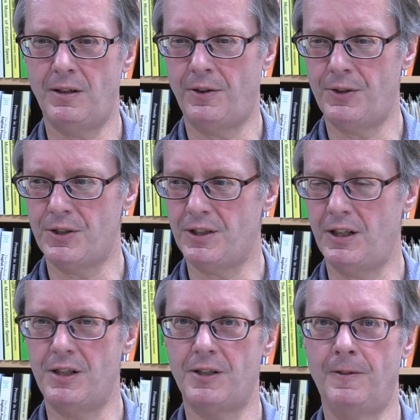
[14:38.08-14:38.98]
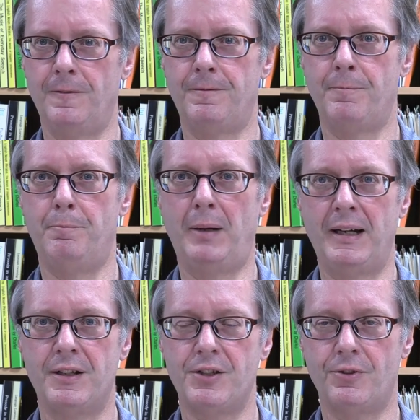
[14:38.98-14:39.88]
are there signs of
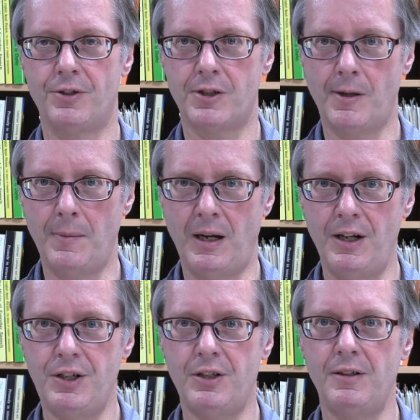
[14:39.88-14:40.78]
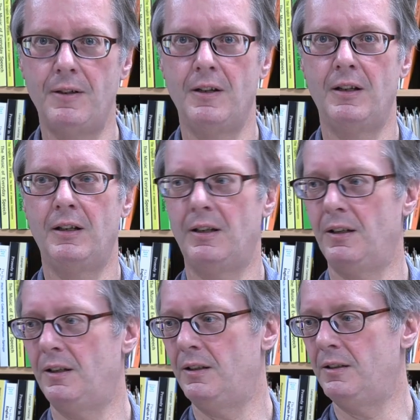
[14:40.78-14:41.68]
bias or discrimination
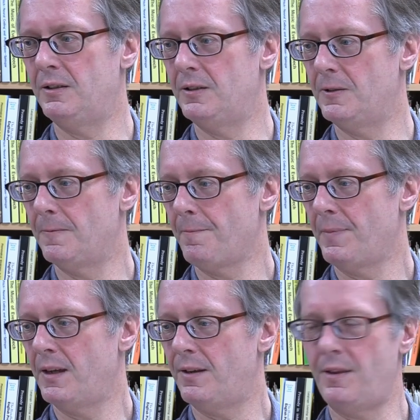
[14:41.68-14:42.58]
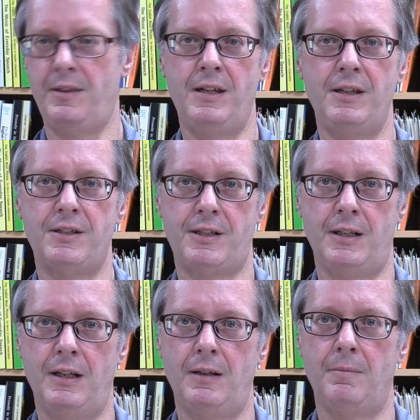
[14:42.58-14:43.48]
in these
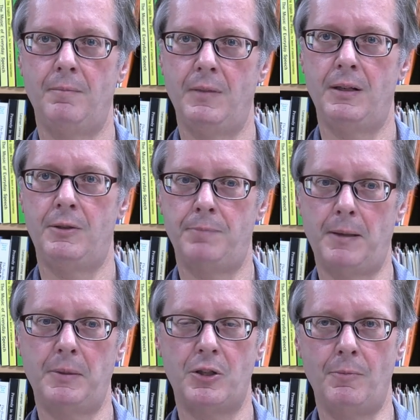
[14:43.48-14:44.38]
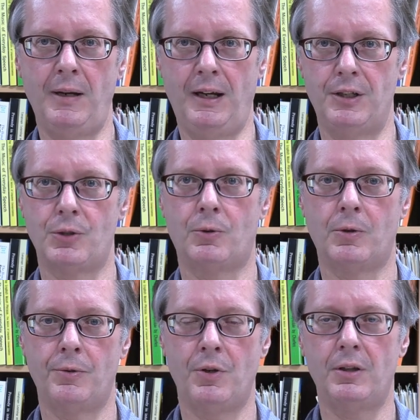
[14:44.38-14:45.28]
public domains?
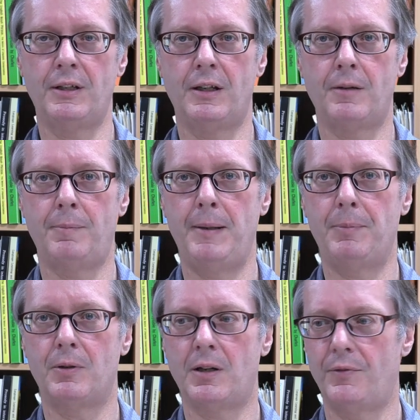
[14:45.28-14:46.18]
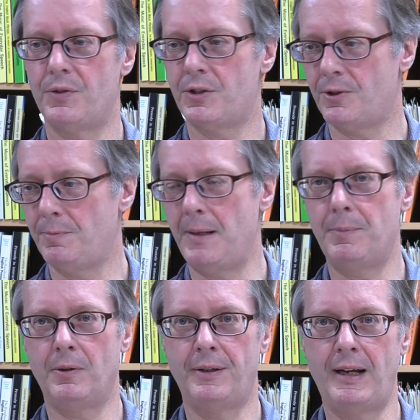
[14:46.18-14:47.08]
Or when you look at certain
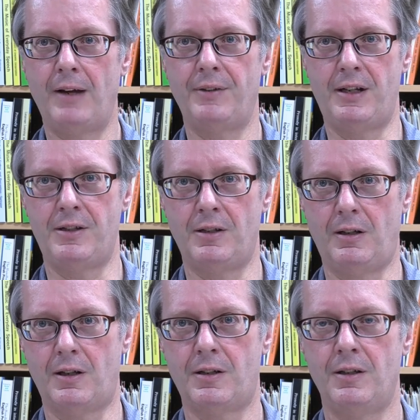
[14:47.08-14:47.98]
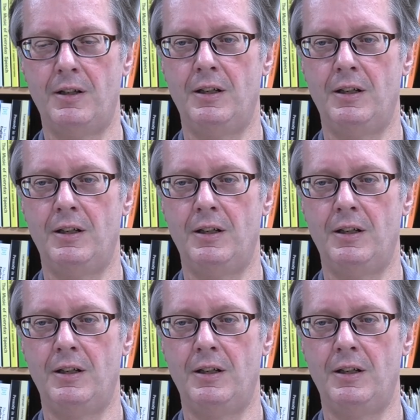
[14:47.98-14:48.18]
people and how they talk